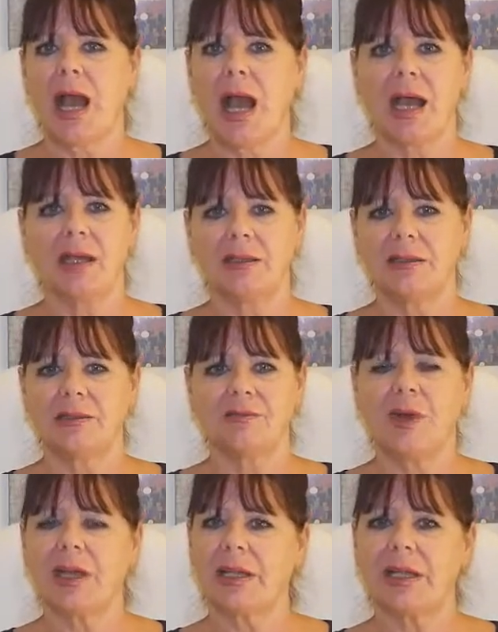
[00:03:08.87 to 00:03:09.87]
and
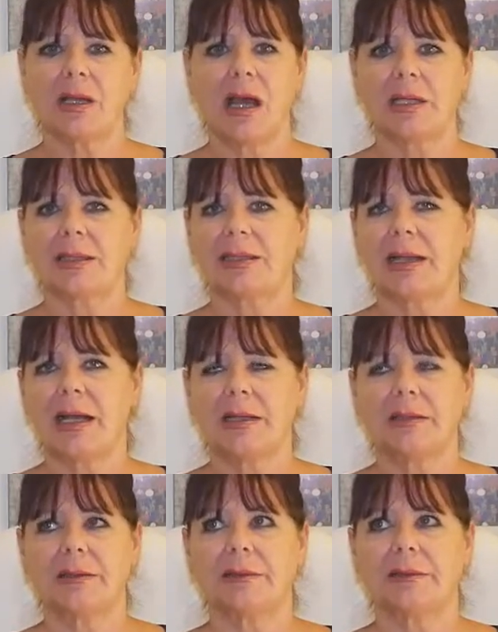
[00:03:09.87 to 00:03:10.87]
recognize that